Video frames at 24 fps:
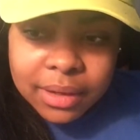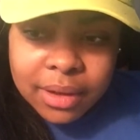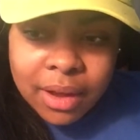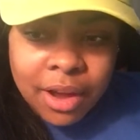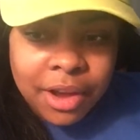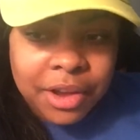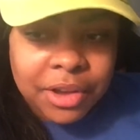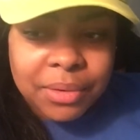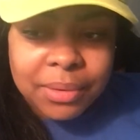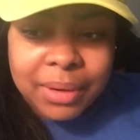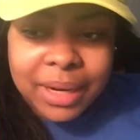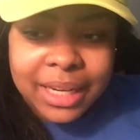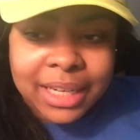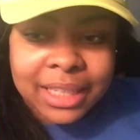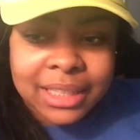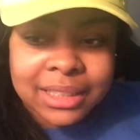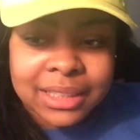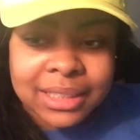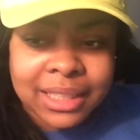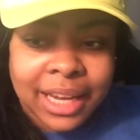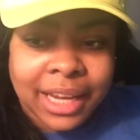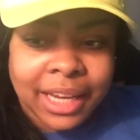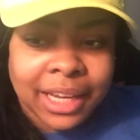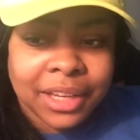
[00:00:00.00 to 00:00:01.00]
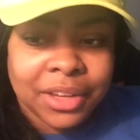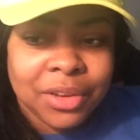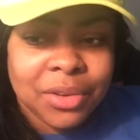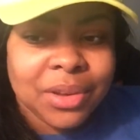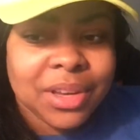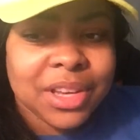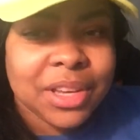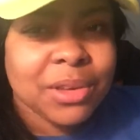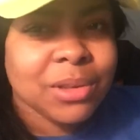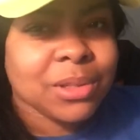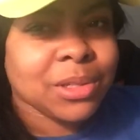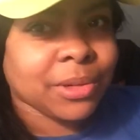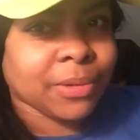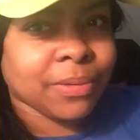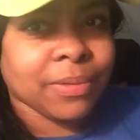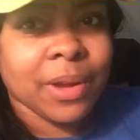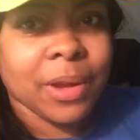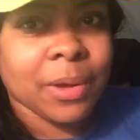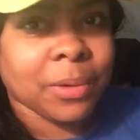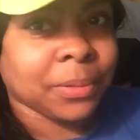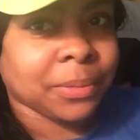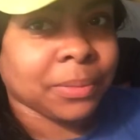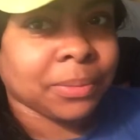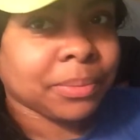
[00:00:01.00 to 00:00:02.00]
all you need is, like, you can use your
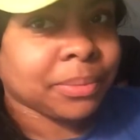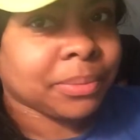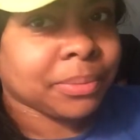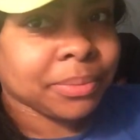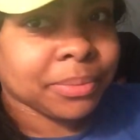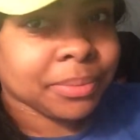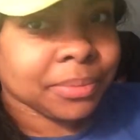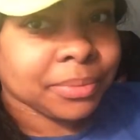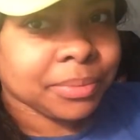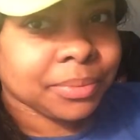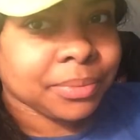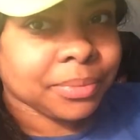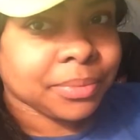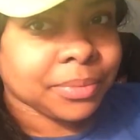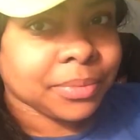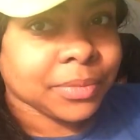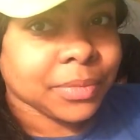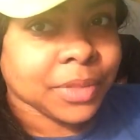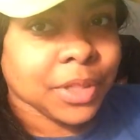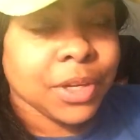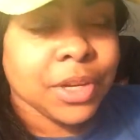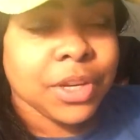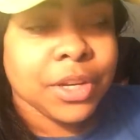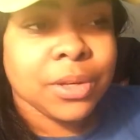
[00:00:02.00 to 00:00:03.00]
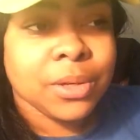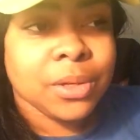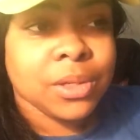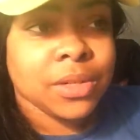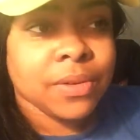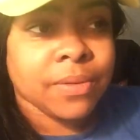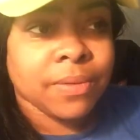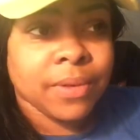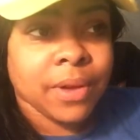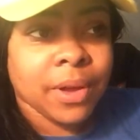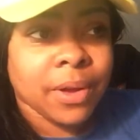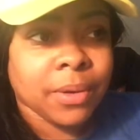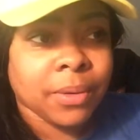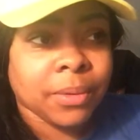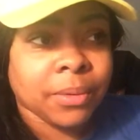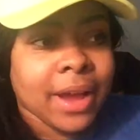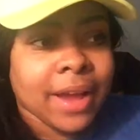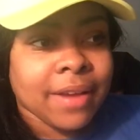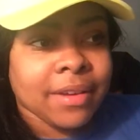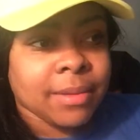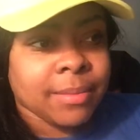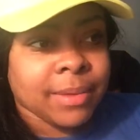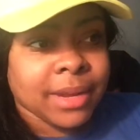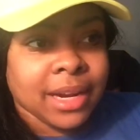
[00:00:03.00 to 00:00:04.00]
phone. You can use your phone. It
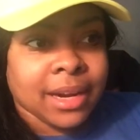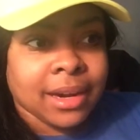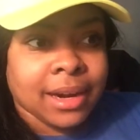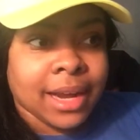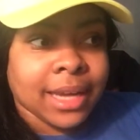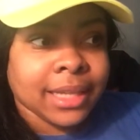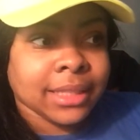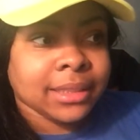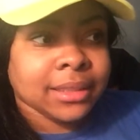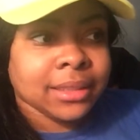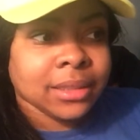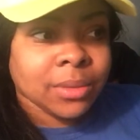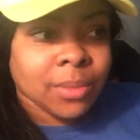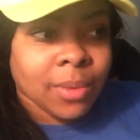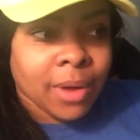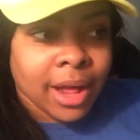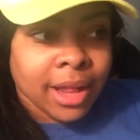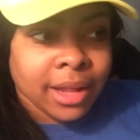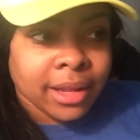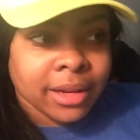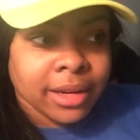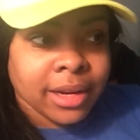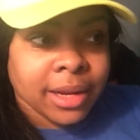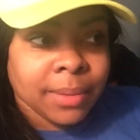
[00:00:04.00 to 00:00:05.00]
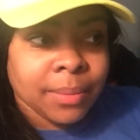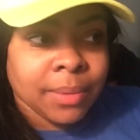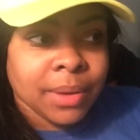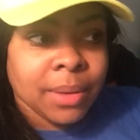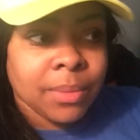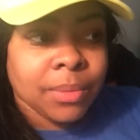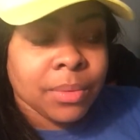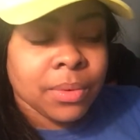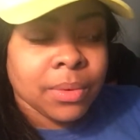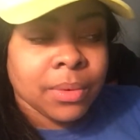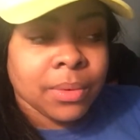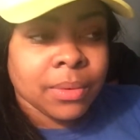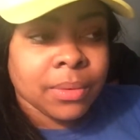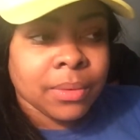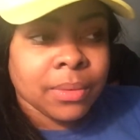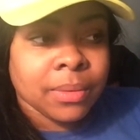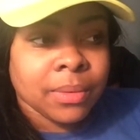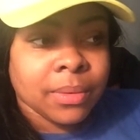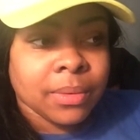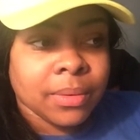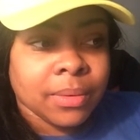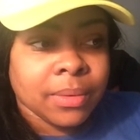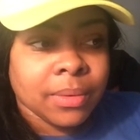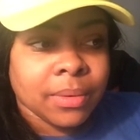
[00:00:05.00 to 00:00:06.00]
had to be the nicest quality. People,
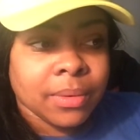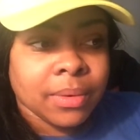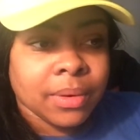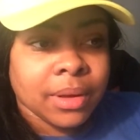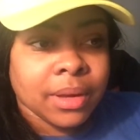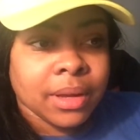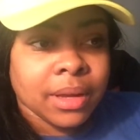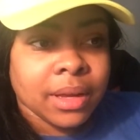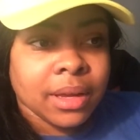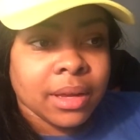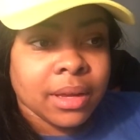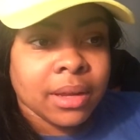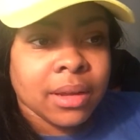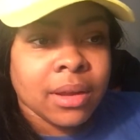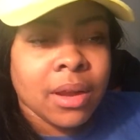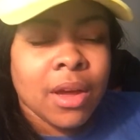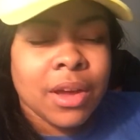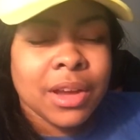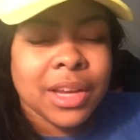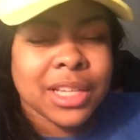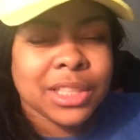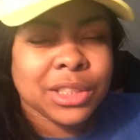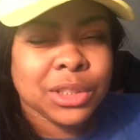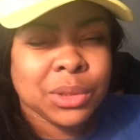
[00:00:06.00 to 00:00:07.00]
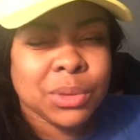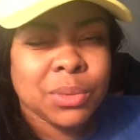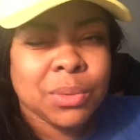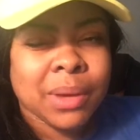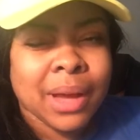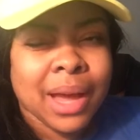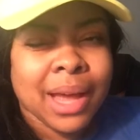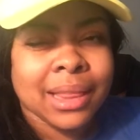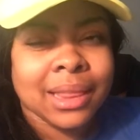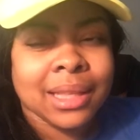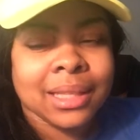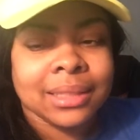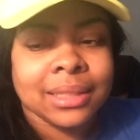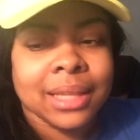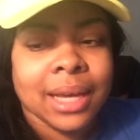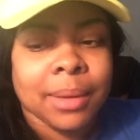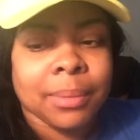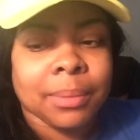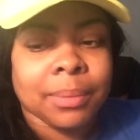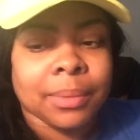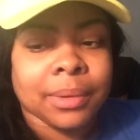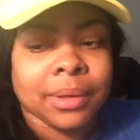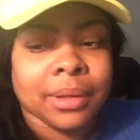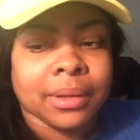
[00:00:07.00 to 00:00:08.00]
long as you got the
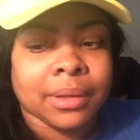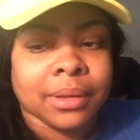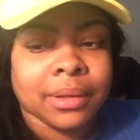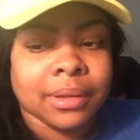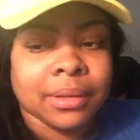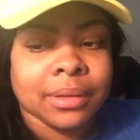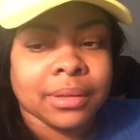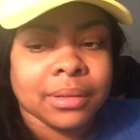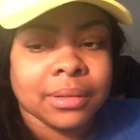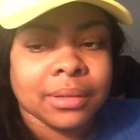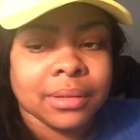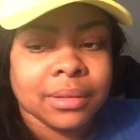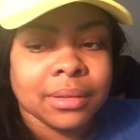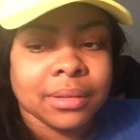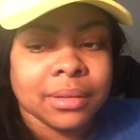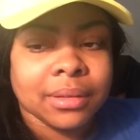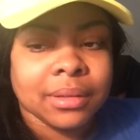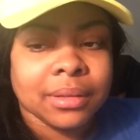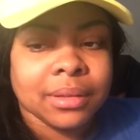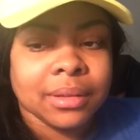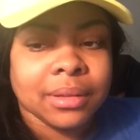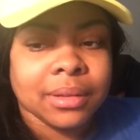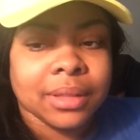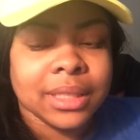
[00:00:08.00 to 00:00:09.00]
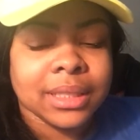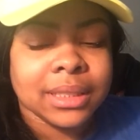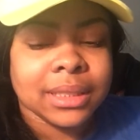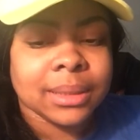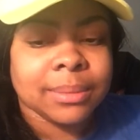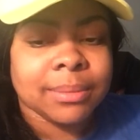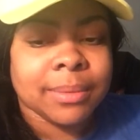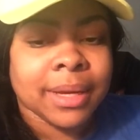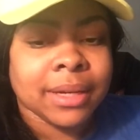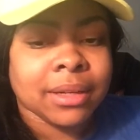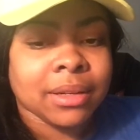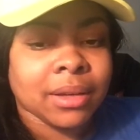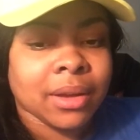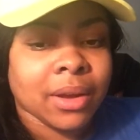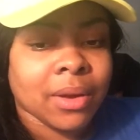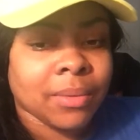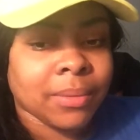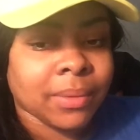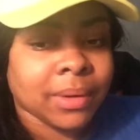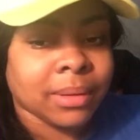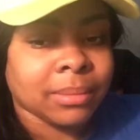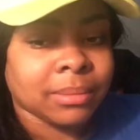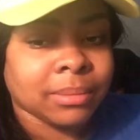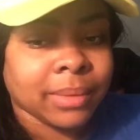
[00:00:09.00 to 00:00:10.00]
type of, this is about to go
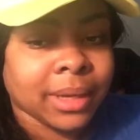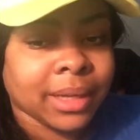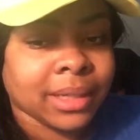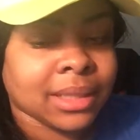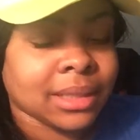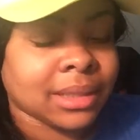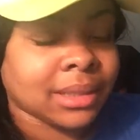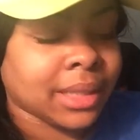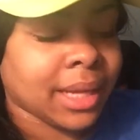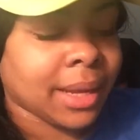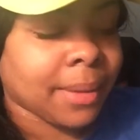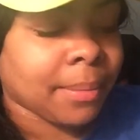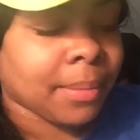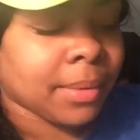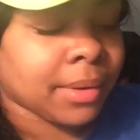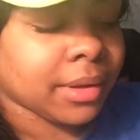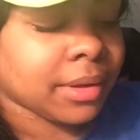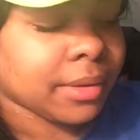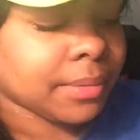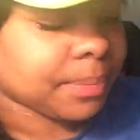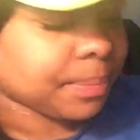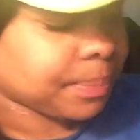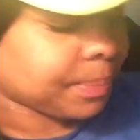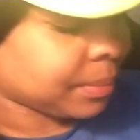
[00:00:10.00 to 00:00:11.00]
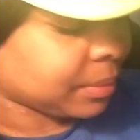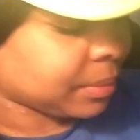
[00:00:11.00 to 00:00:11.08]
when I'm about to say, but